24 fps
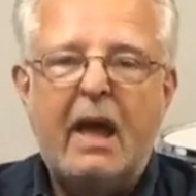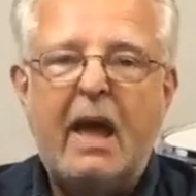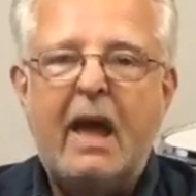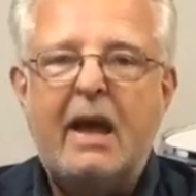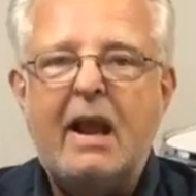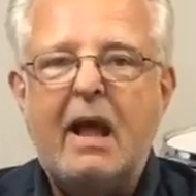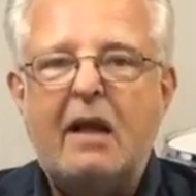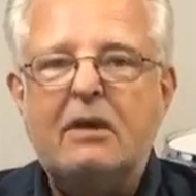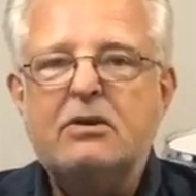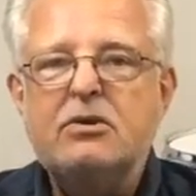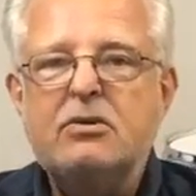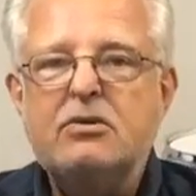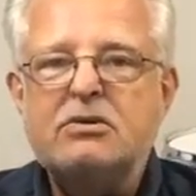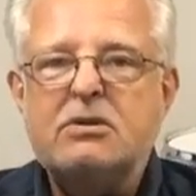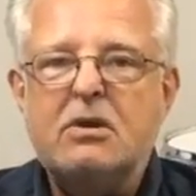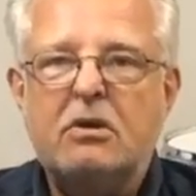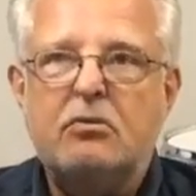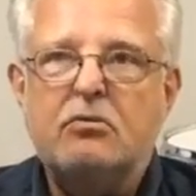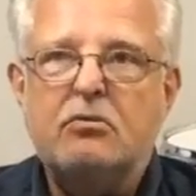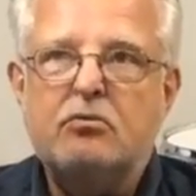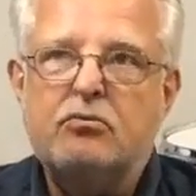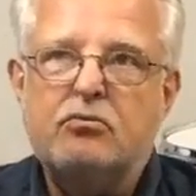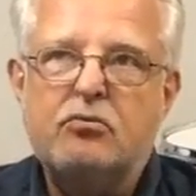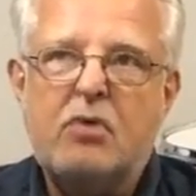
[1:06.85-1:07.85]
and I'll use
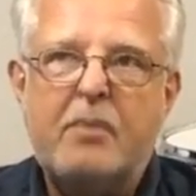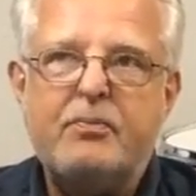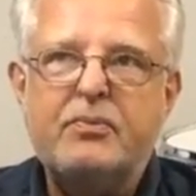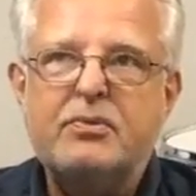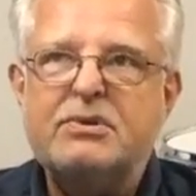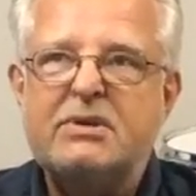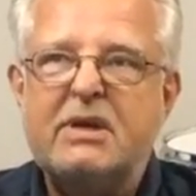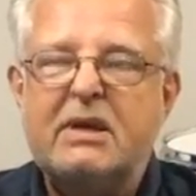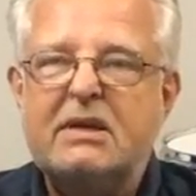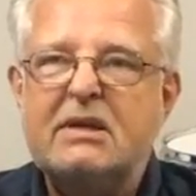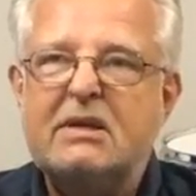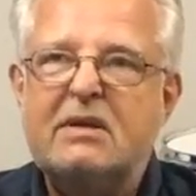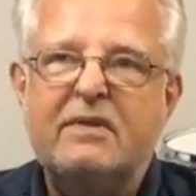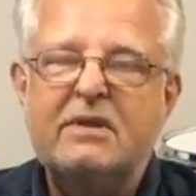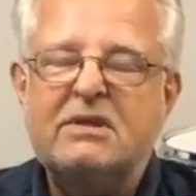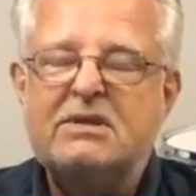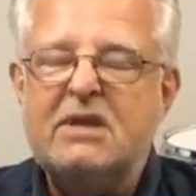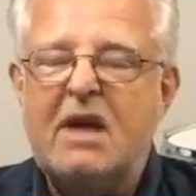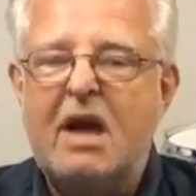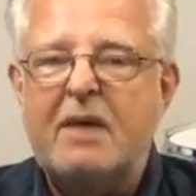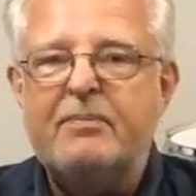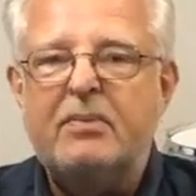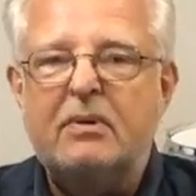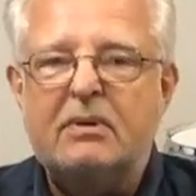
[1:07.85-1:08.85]
a representative
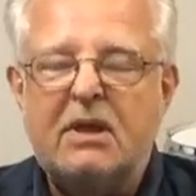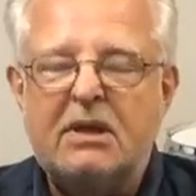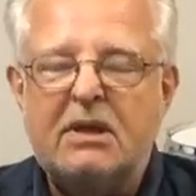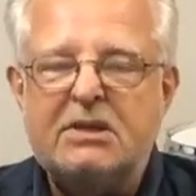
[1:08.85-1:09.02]
example.